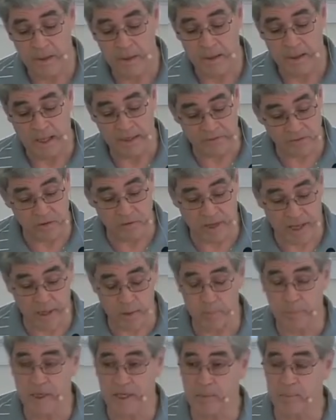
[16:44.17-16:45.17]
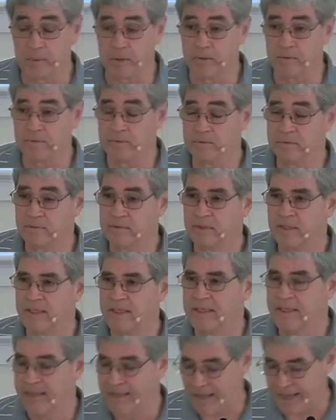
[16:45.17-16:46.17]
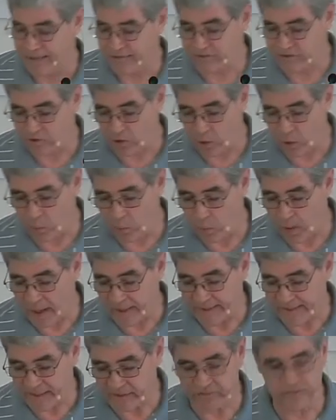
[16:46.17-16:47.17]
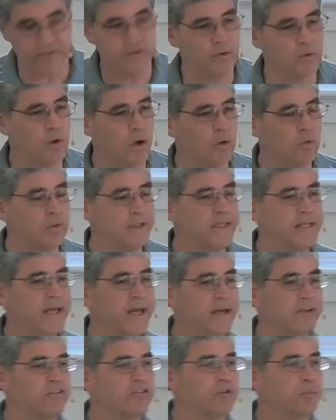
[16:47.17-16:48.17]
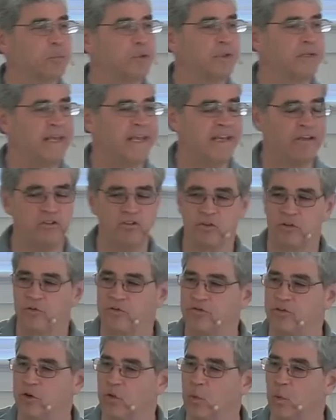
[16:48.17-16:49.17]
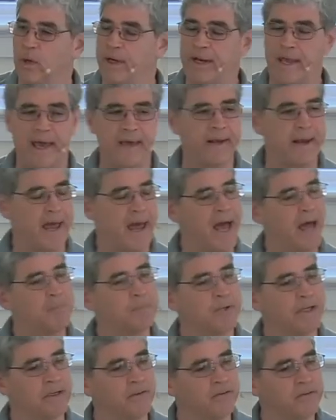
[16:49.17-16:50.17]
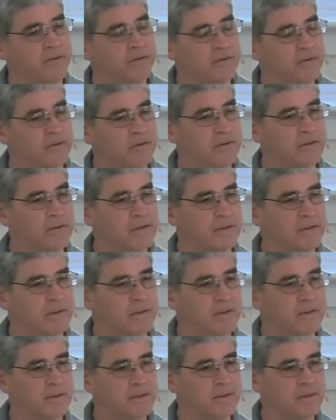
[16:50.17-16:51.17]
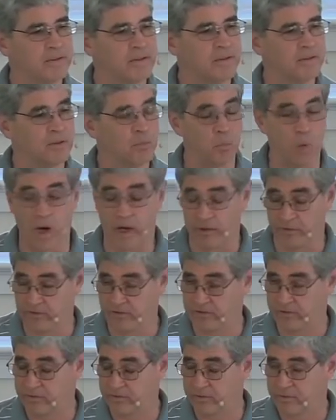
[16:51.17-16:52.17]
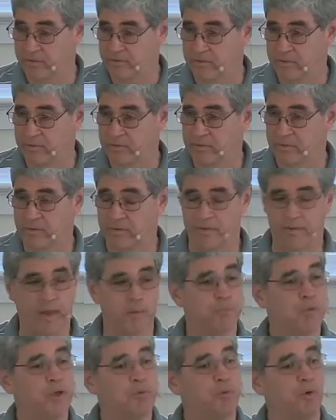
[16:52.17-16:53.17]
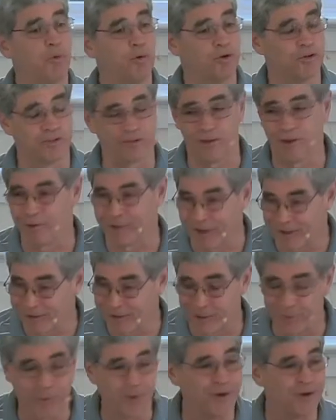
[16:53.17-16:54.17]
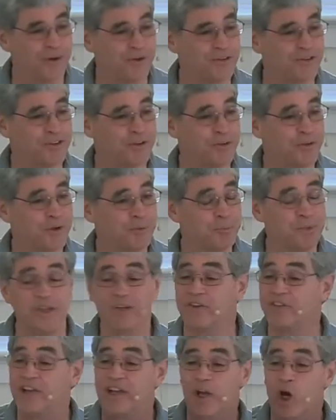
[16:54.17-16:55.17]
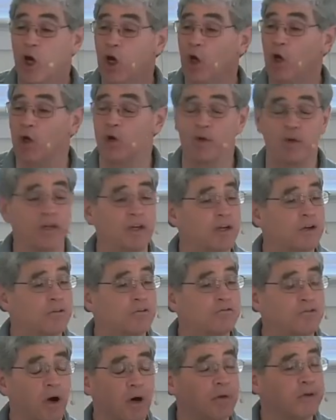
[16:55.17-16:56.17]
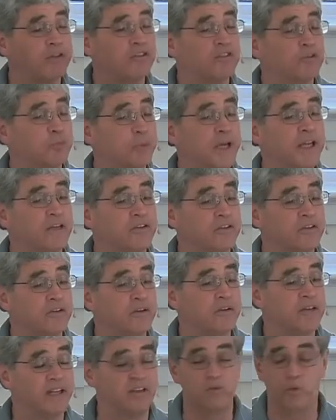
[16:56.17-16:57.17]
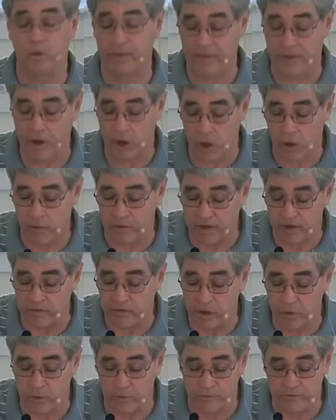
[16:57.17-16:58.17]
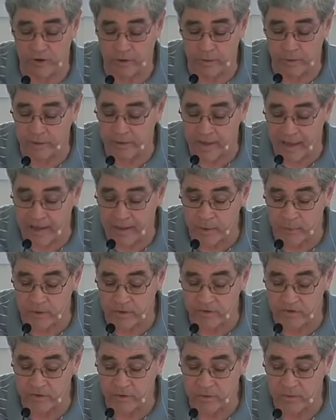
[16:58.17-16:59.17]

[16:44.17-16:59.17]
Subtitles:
That's a lot of people. And so I guess their only explanation for what had happened was that people were slurring their words because they heard foreign speech. That's what they heard. They've heard a foreign language.